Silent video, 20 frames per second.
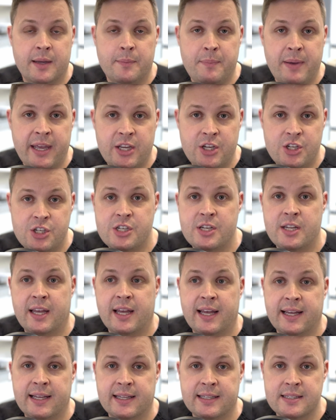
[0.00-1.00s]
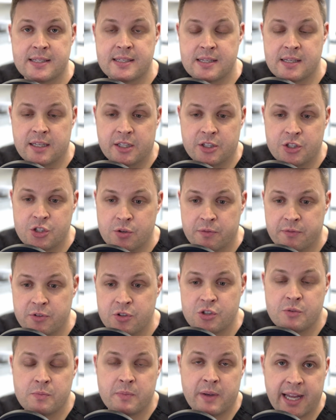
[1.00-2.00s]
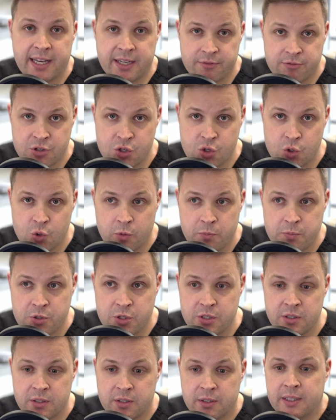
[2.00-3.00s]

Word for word: patient has uh, suffered some kind of resorption.